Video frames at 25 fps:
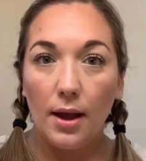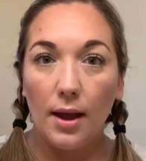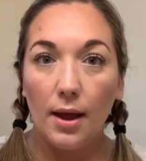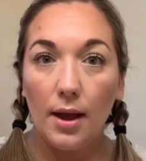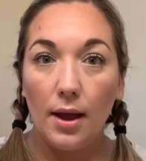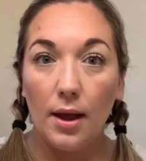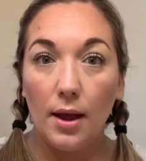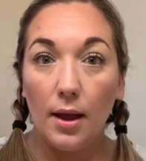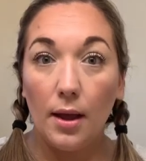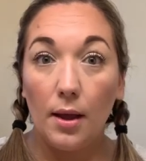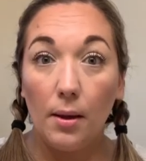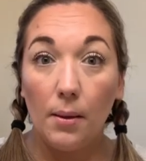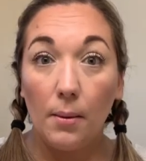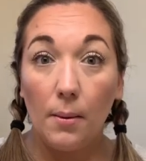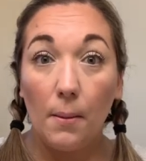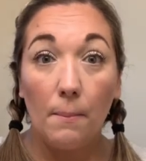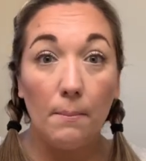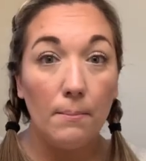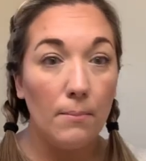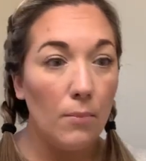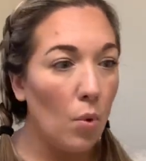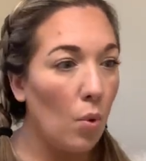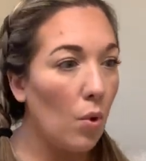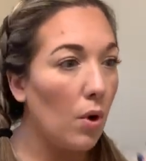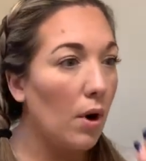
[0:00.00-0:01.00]

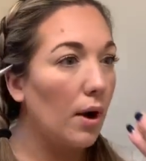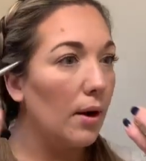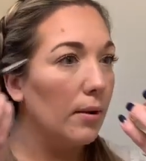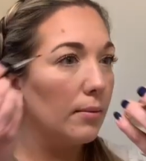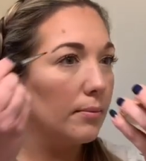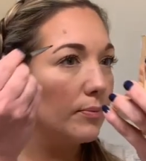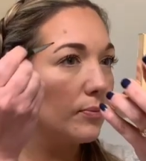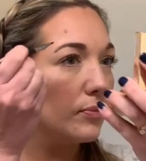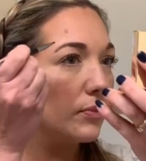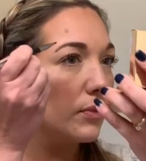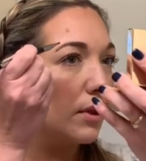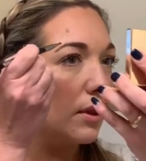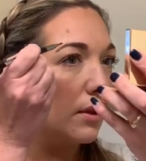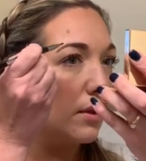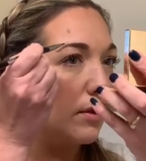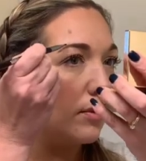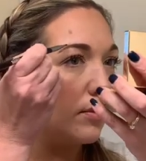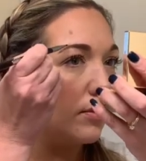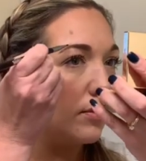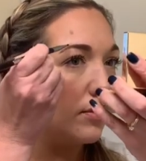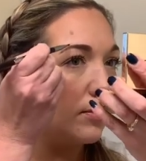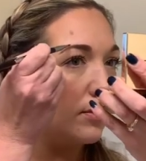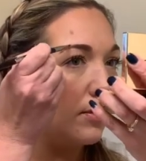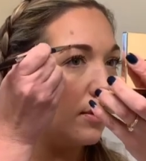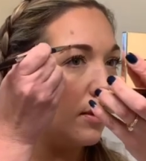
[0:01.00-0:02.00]
more
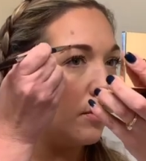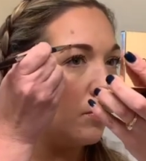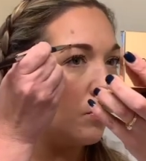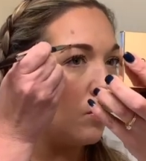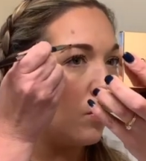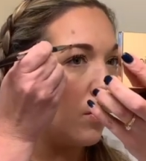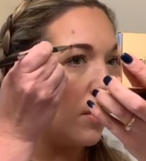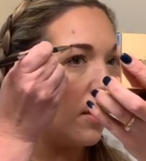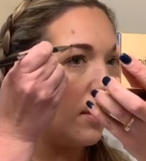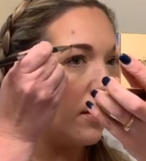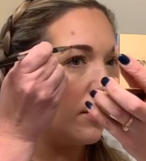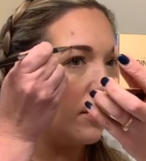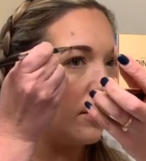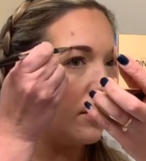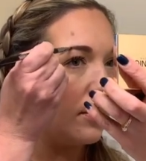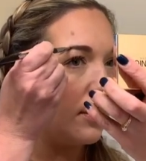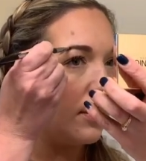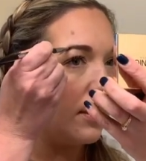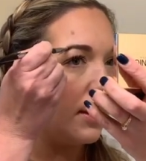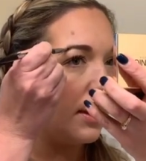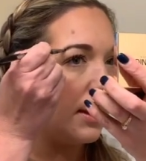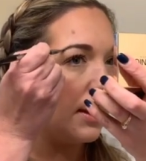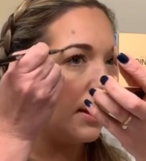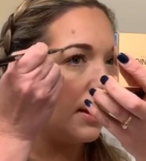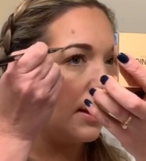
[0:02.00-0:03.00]
than what
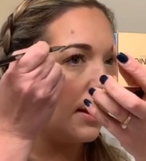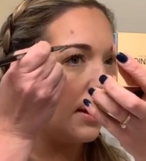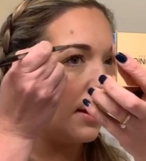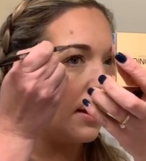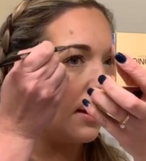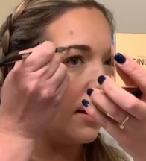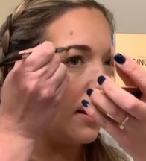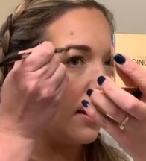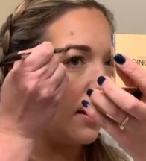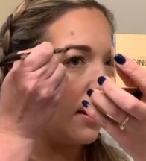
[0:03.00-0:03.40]
the